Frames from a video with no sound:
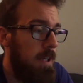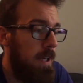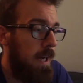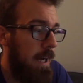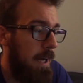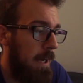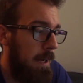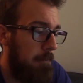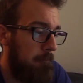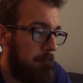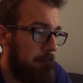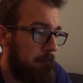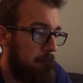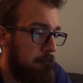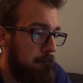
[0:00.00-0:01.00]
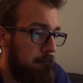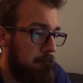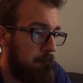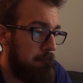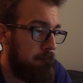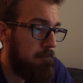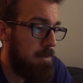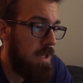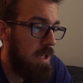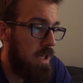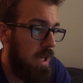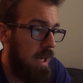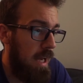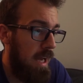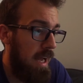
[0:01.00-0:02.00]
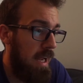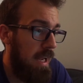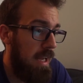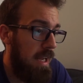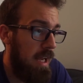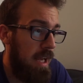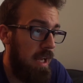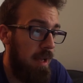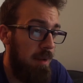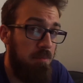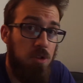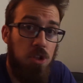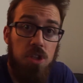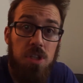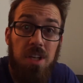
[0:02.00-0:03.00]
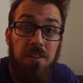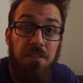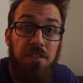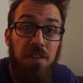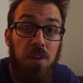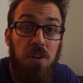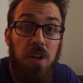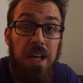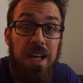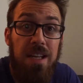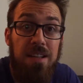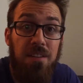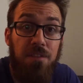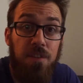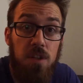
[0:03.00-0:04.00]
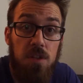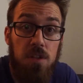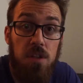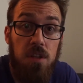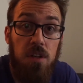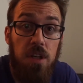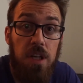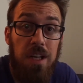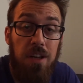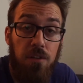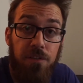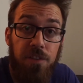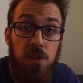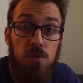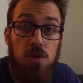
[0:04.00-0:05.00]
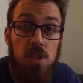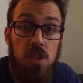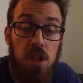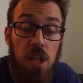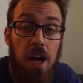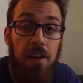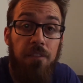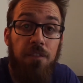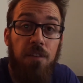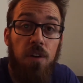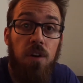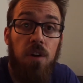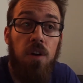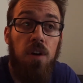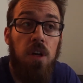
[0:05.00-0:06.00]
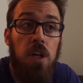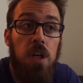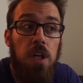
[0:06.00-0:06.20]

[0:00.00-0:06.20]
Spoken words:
I am just going to fill a different interview slot for